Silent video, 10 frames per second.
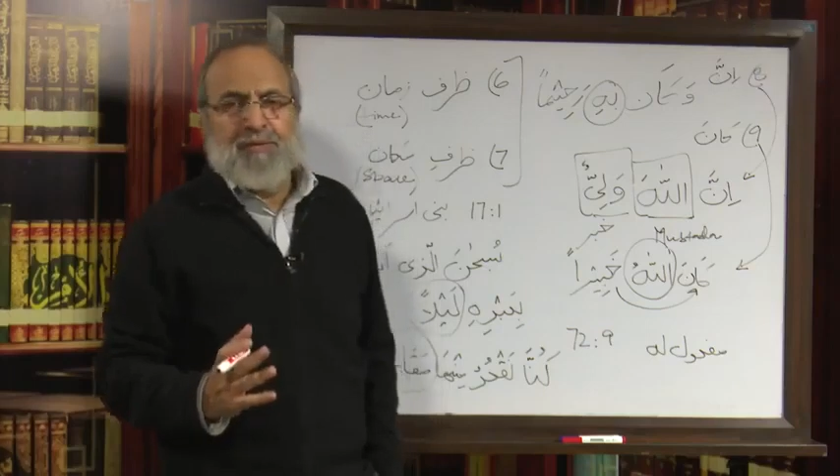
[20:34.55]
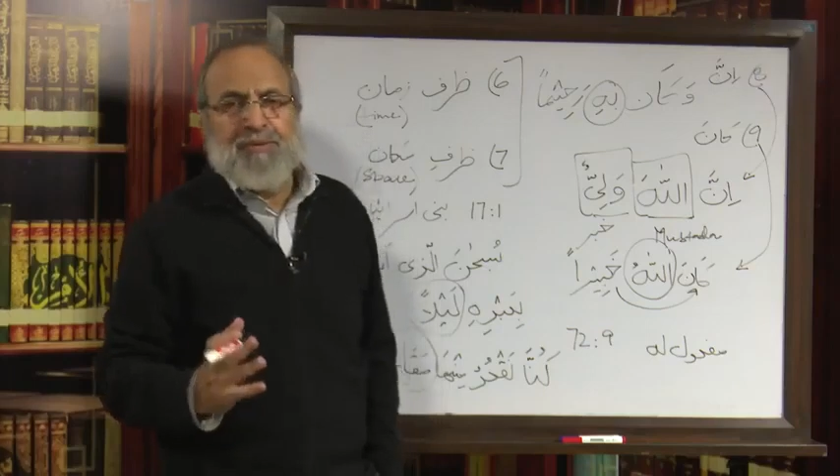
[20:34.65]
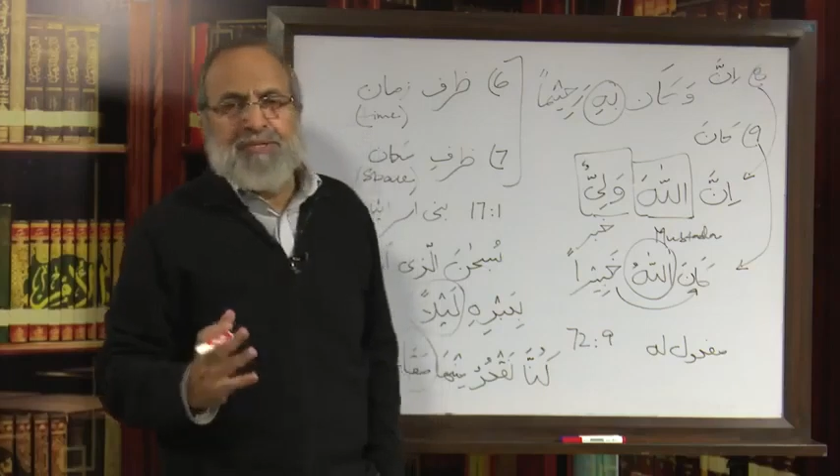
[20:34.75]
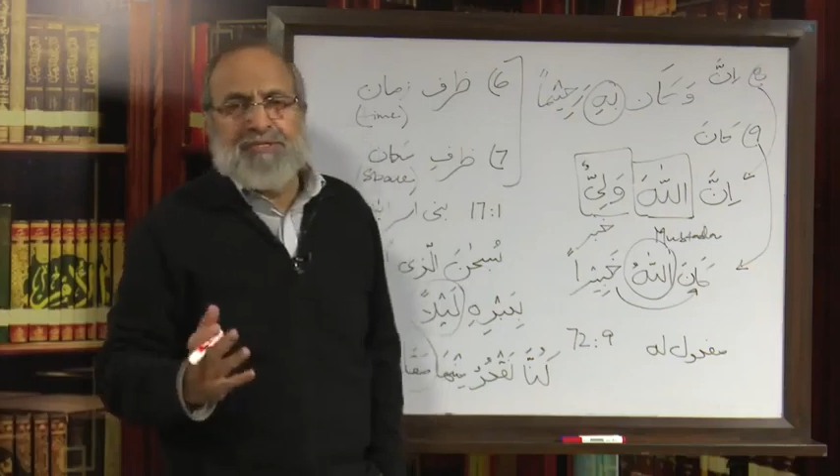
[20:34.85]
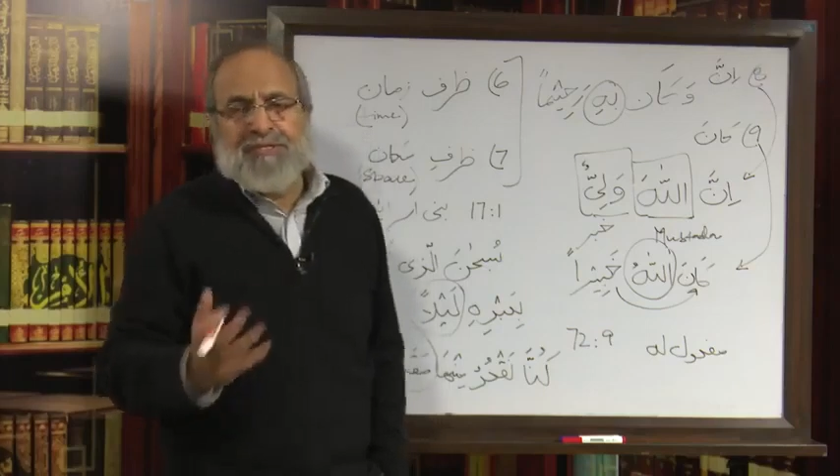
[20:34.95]

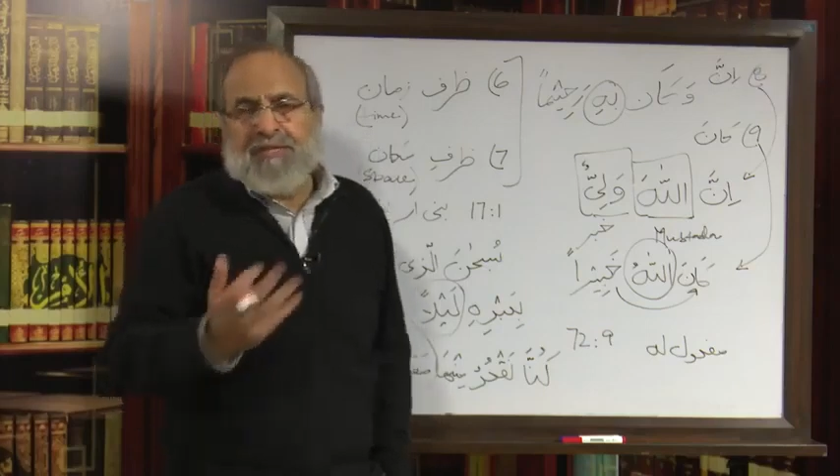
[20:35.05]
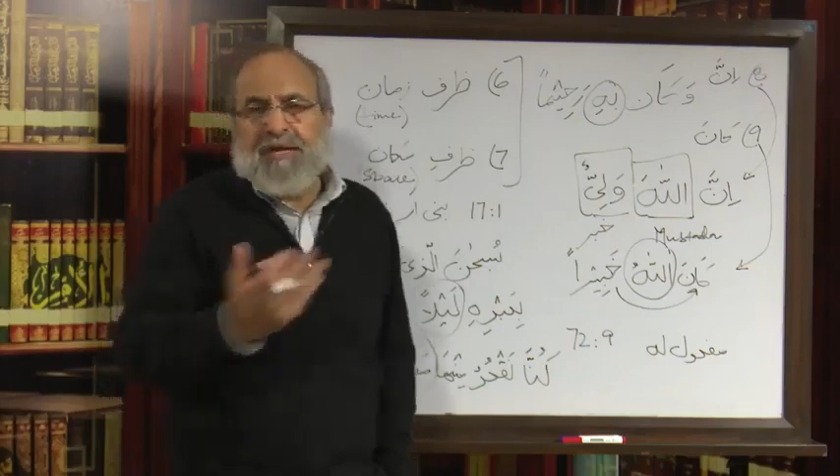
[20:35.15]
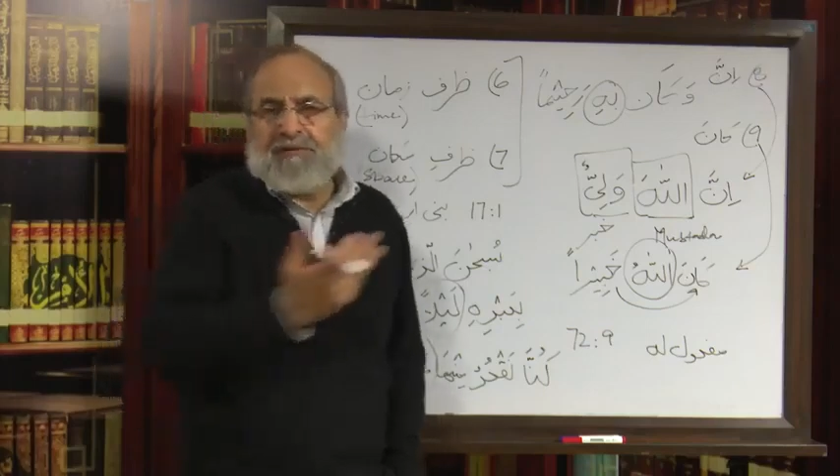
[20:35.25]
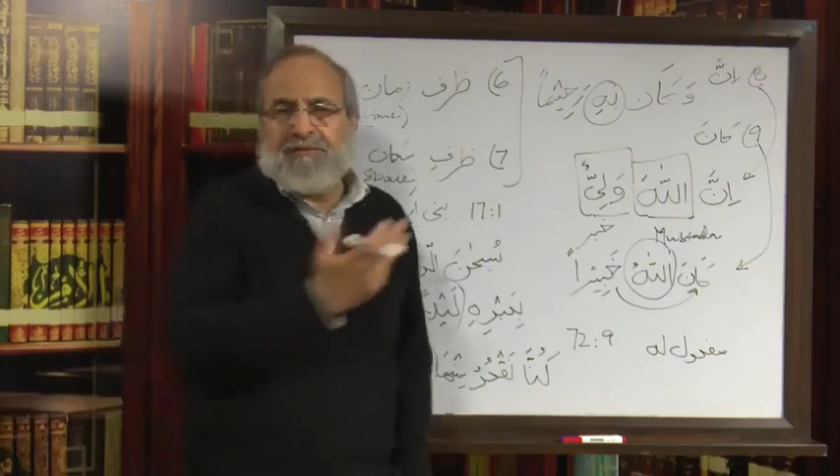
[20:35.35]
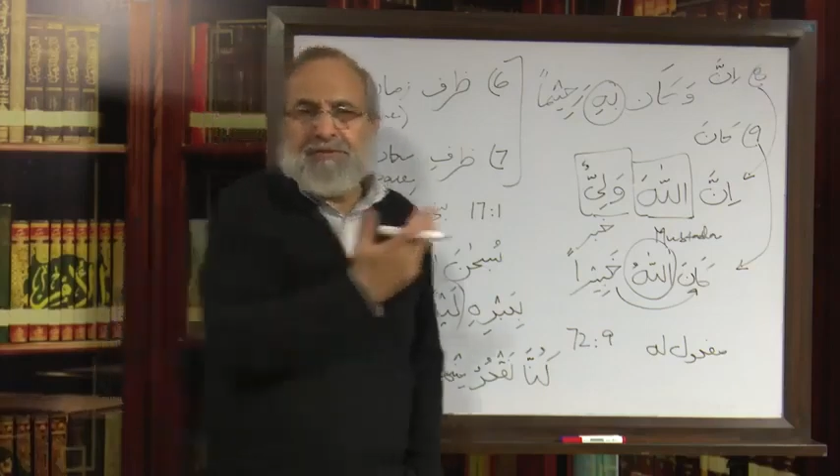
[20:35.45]
we still
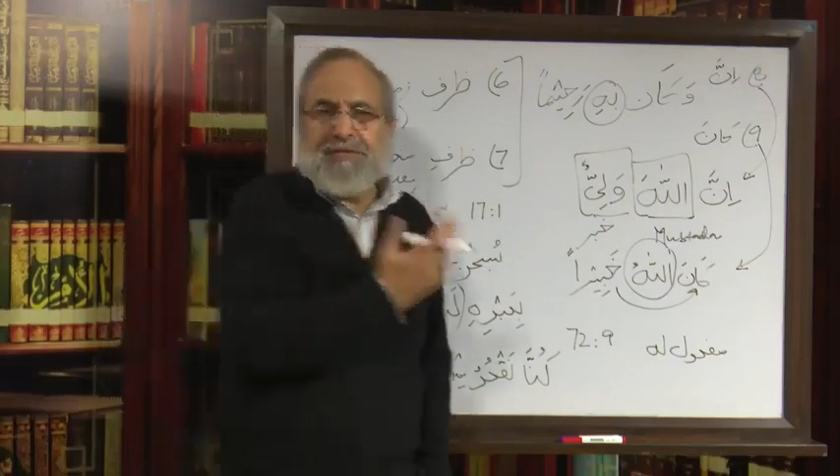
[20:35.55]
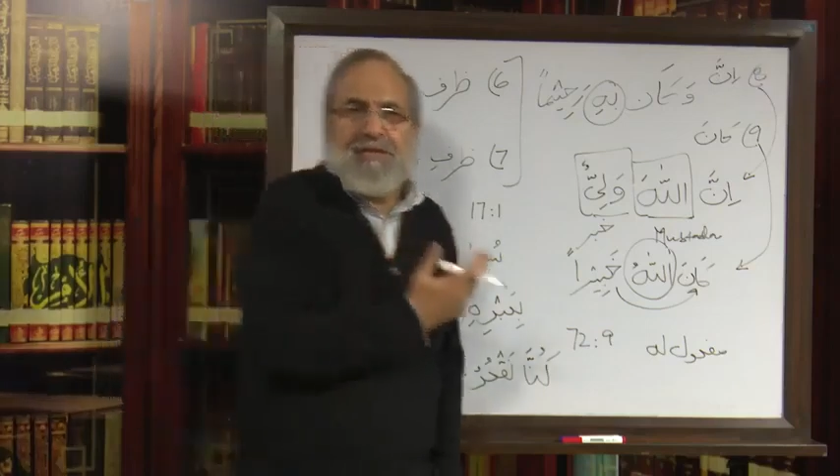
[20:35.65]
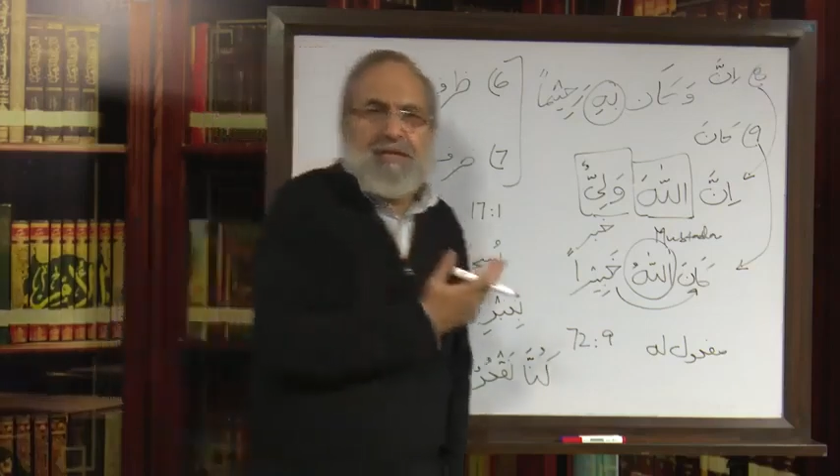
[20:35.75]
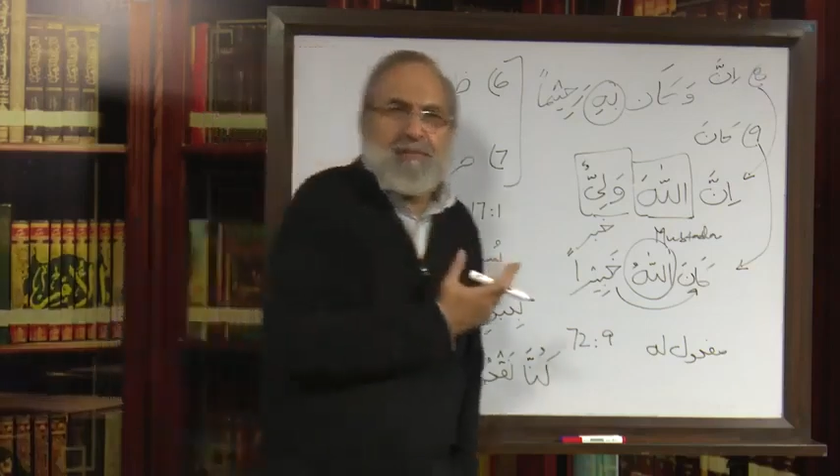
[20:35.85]
have the